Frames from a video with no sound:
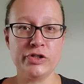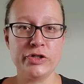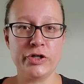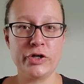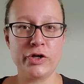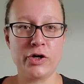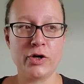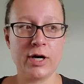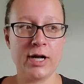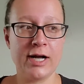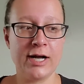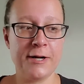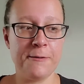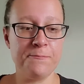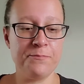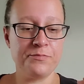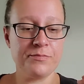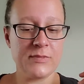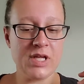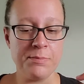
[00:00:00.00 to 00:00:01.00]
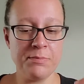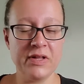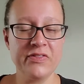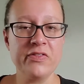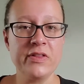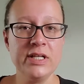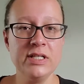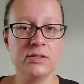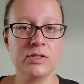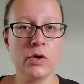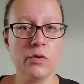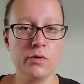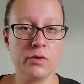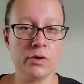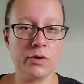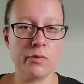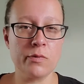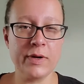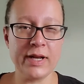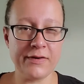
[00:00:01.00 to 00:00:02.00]
your monthly total
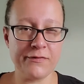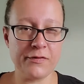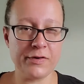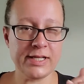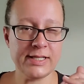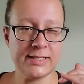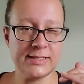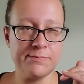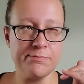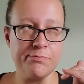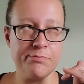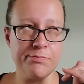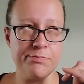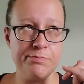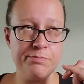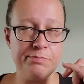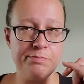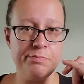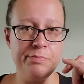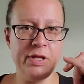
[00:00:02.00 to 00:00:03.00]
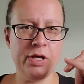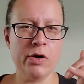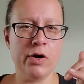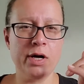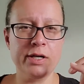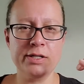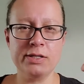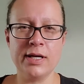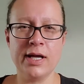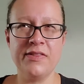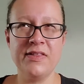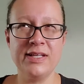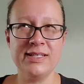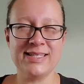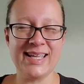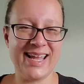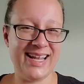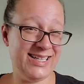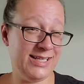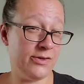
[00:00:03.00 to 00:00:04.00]
or whatever is beyond, I think it's
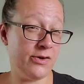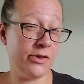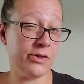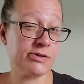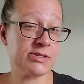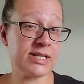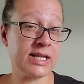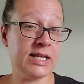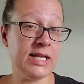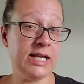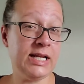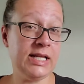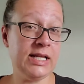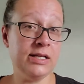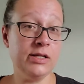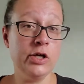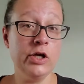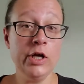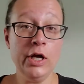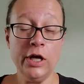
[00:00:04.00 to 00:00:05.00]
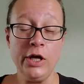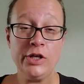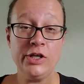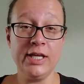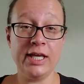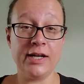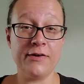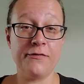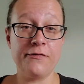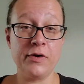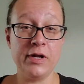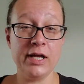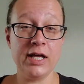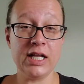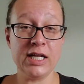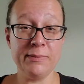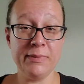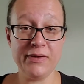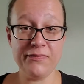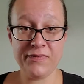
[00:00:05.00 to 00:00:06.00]
$80 Canadian, you get a free
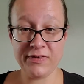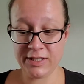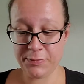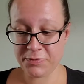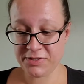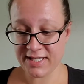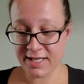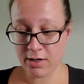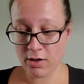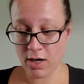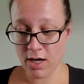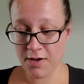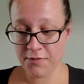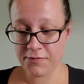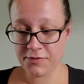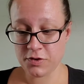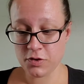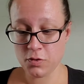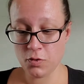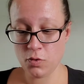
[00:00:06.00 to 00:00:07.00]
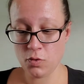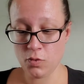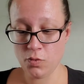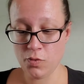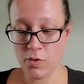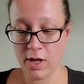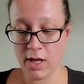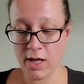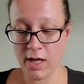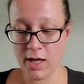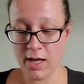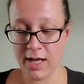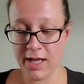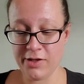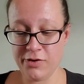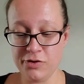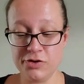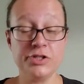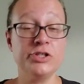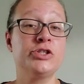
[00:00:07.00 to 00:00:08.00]
item at 50% off. So I
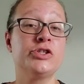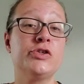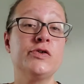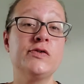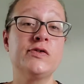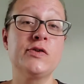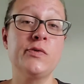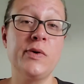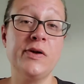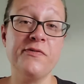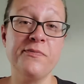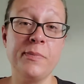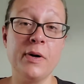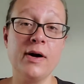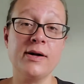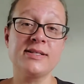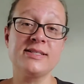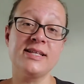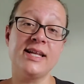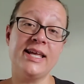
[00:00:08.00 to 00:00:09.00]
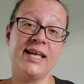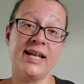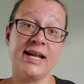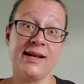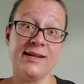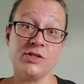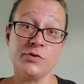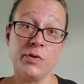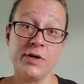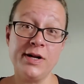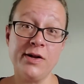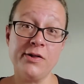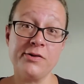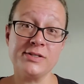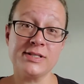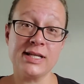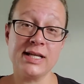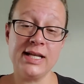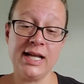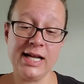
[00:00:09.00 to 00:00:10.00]
usually choose the Whiff Box and I get it at
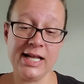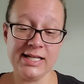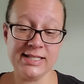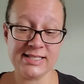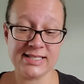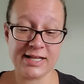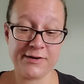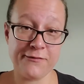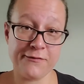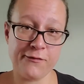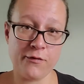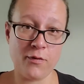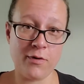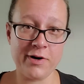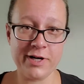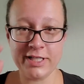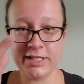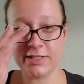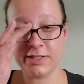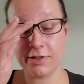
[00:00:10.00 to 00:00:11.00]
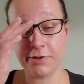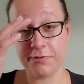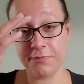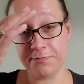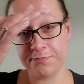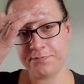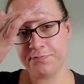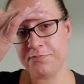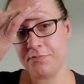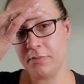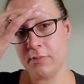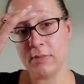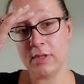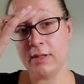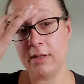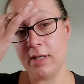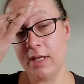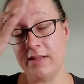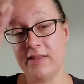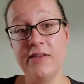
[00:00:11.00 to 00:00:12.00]
$20 Canadian instead of $40. So
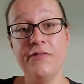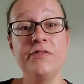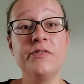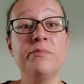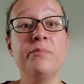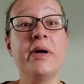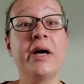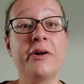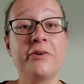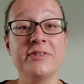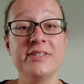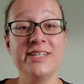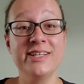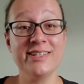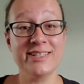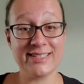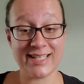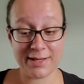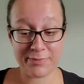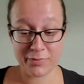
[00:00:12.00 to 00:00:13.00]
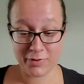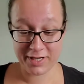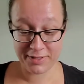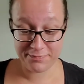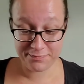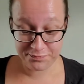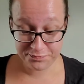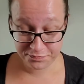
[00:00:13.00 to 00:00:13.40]
it's even a better deal at that point.